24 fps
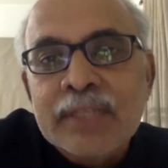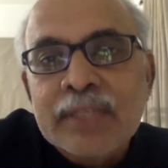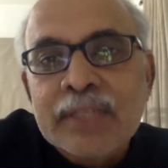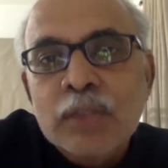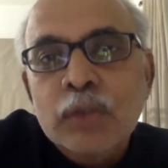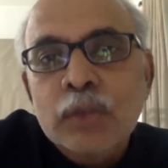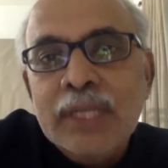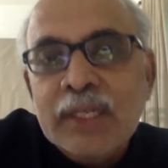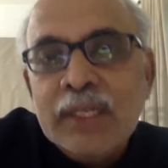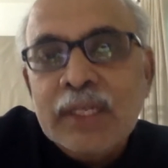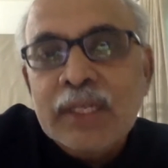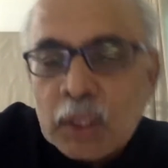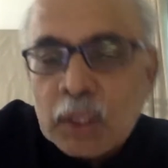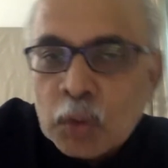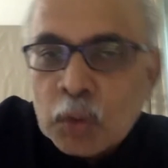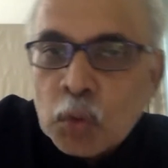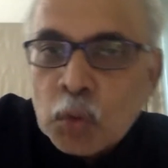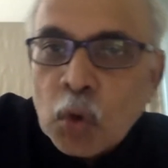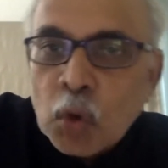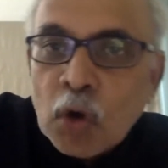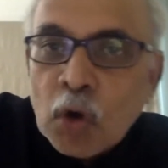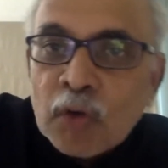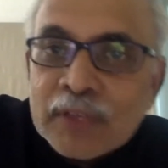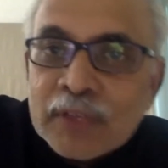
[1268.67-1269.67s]
So that the
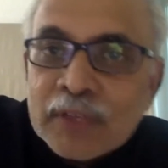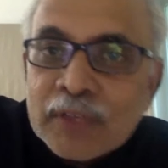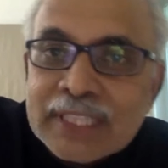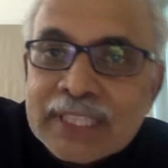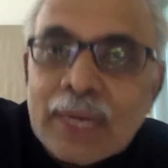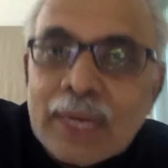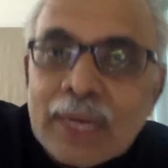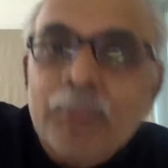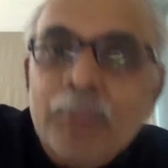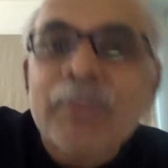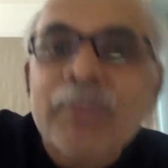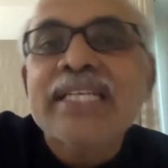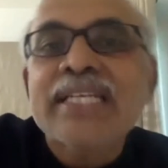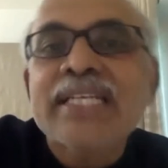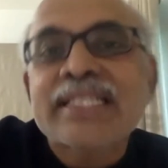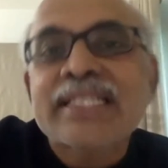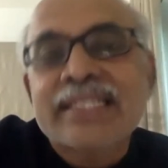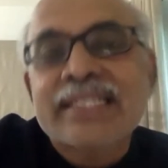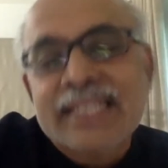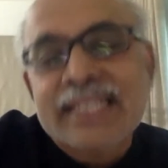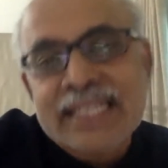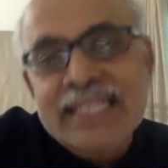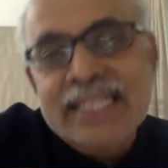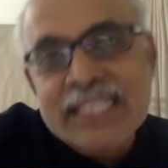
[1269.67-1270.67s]
goal for the company is
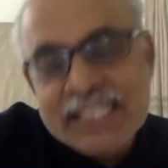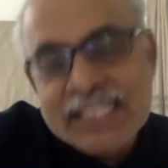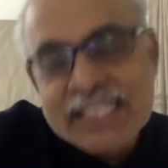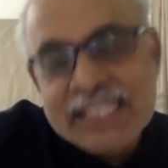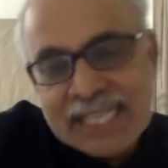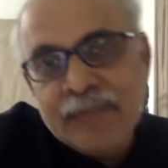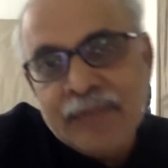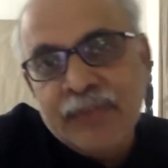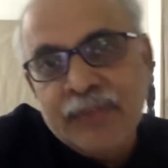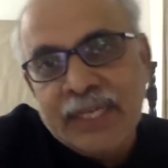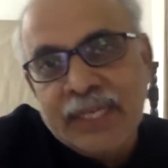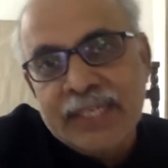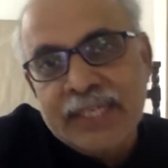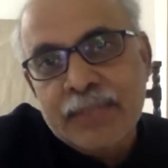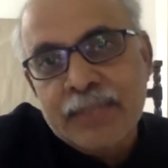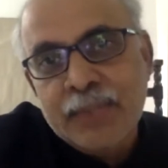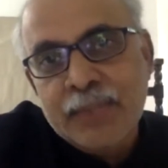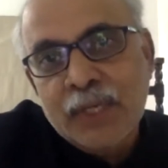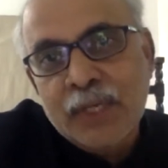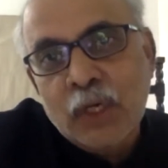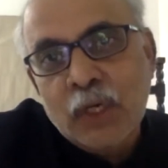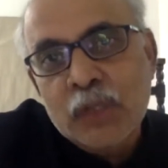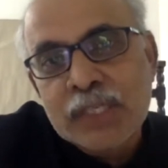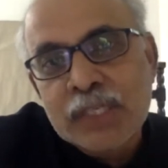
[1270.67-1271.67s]
itself that,
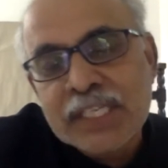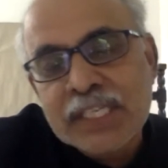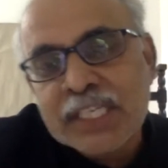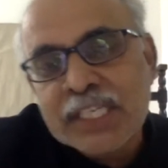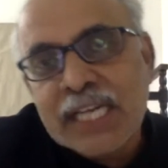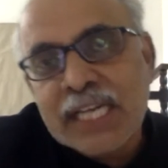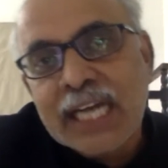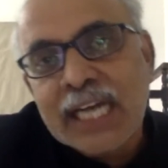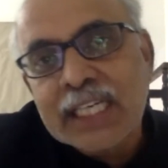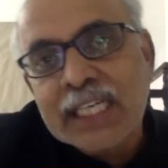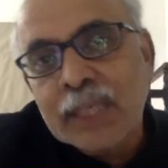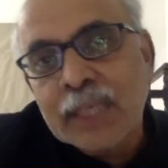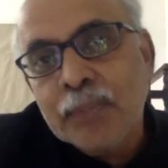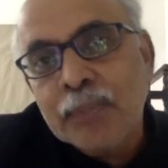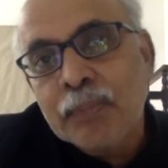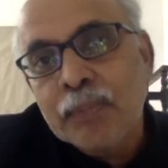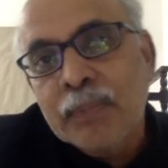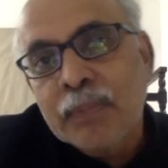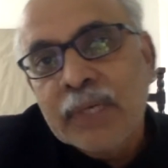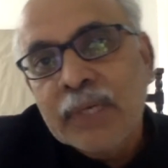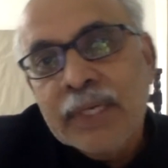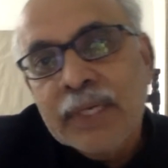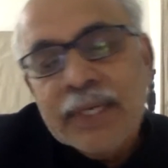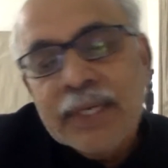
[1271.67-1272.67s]
because startup,
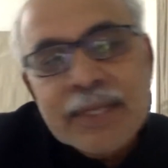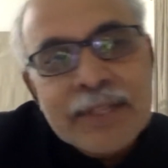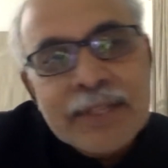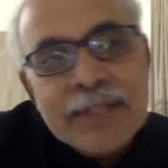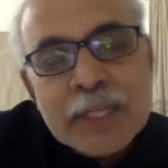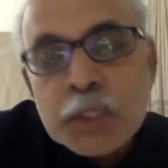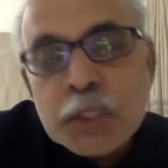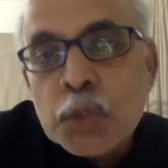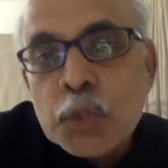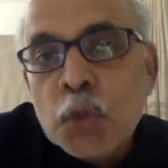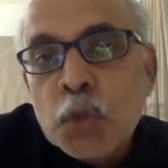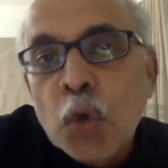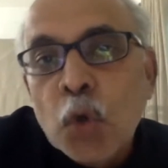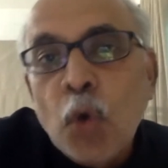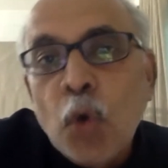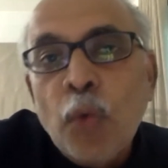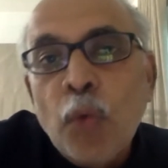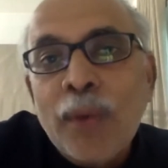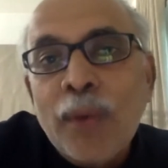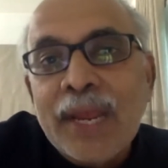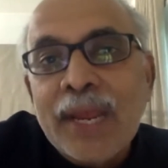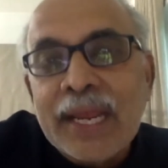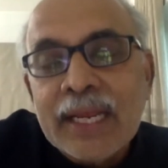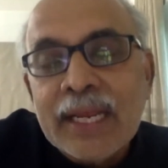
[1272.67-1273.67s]
there's no
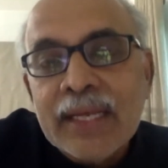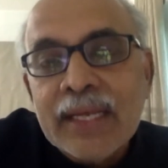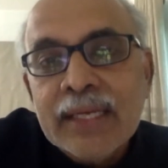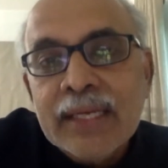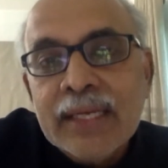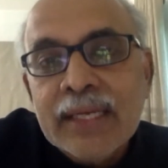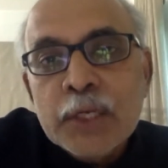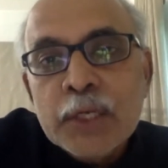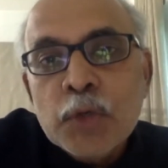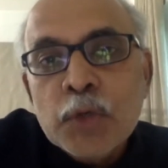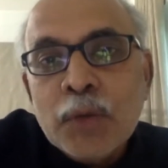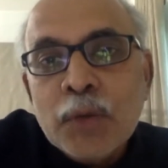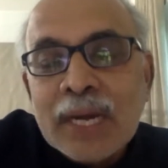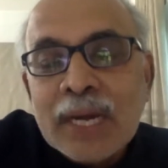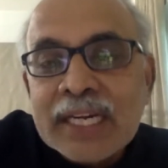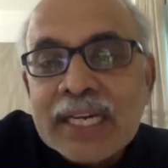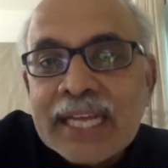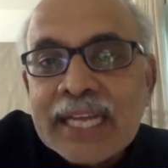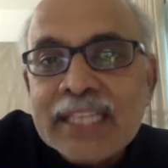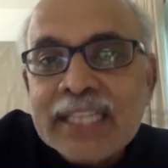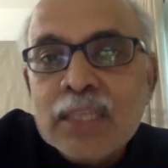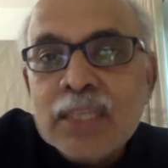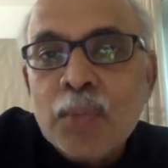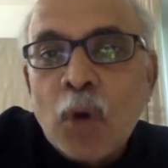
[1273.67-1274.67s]
way you can
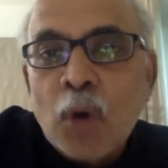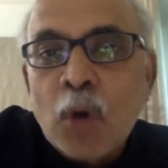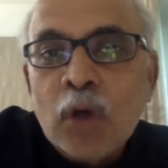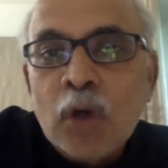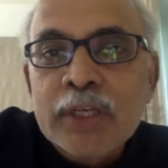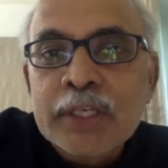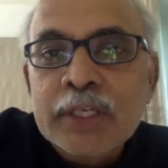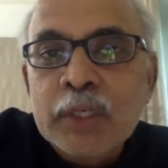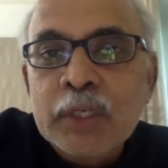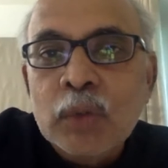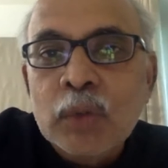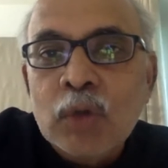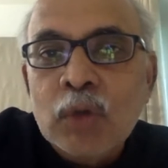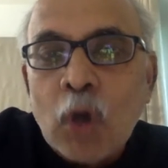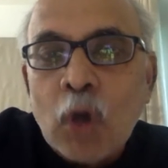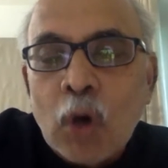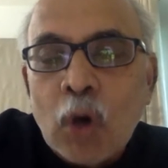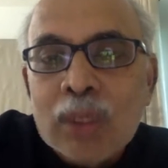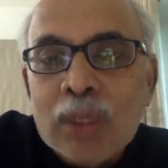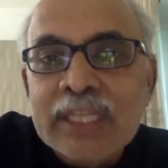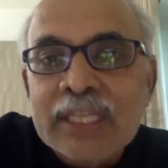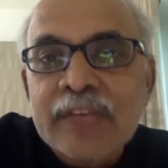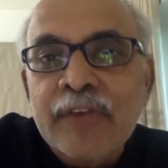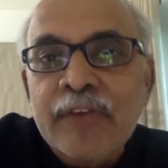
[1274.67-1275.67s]
take the molecule
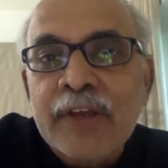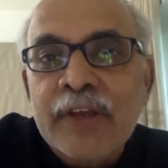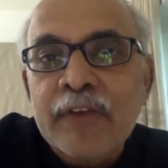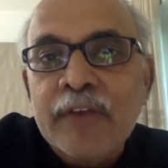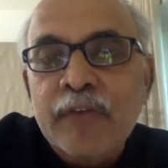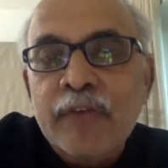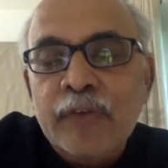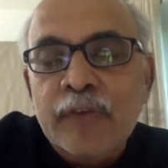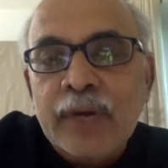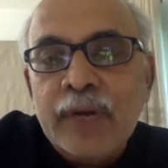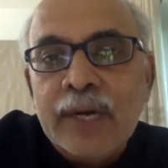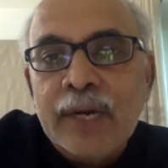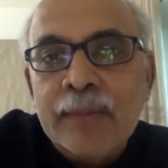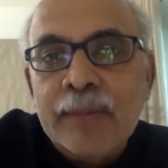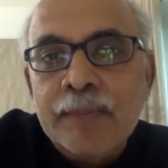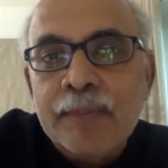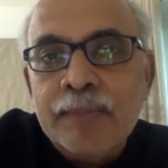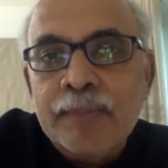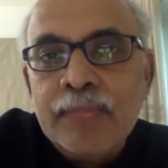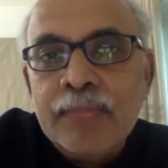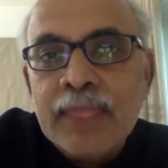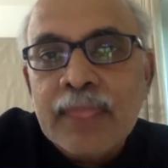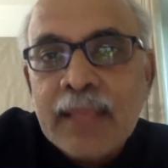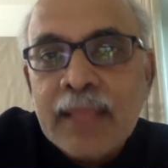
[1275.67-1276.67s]
all the way
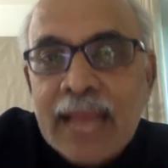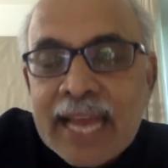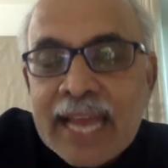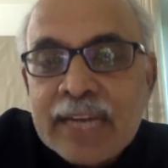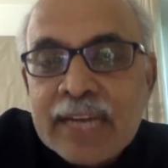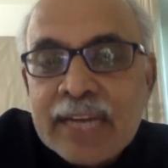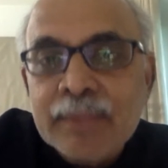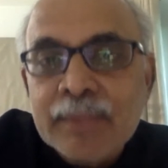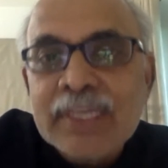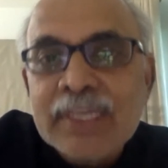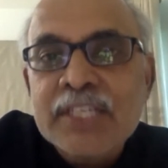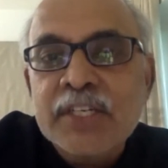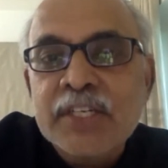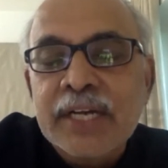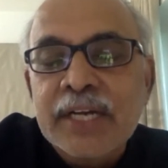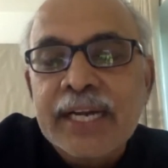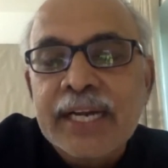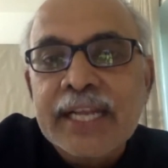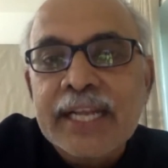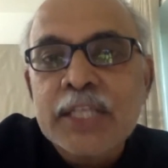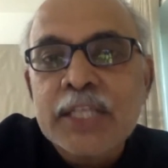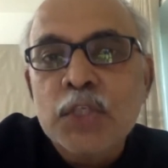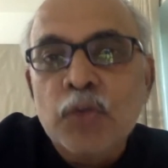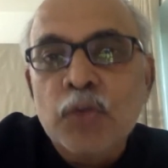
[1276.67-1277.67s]
from animal
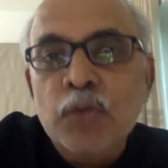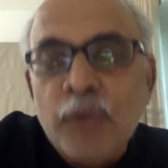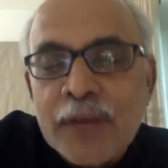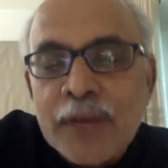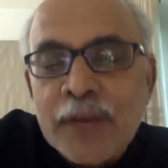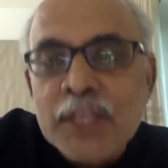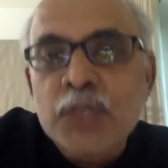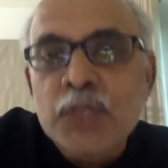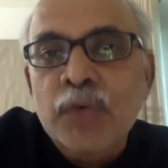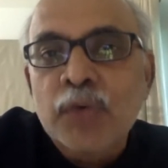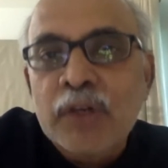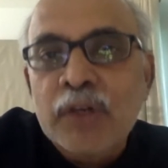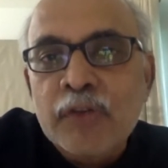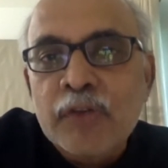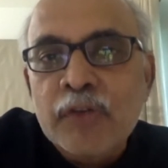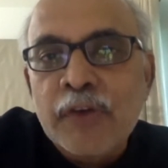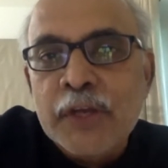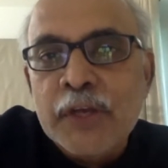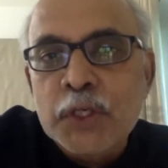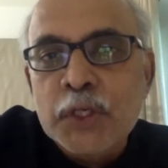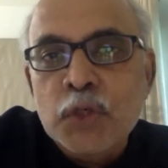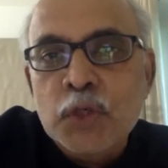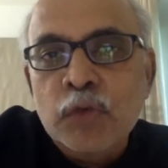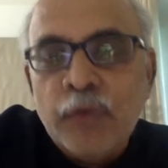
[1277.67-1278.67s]
studies to phase 1,
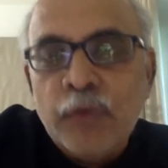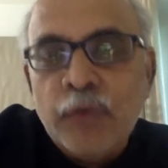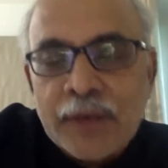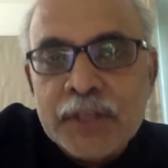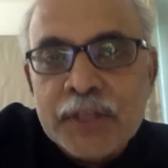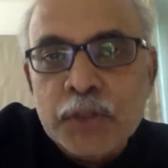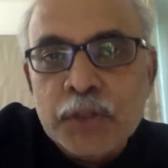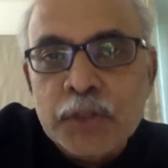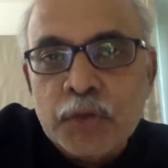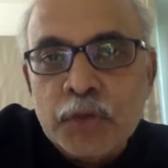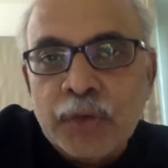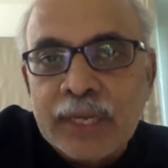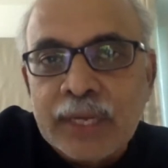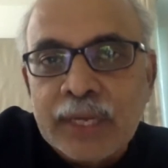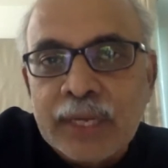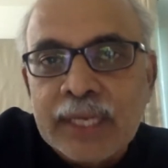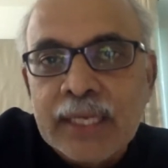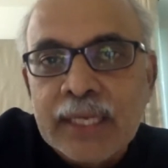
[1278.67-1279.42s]
phase 2, phase 3.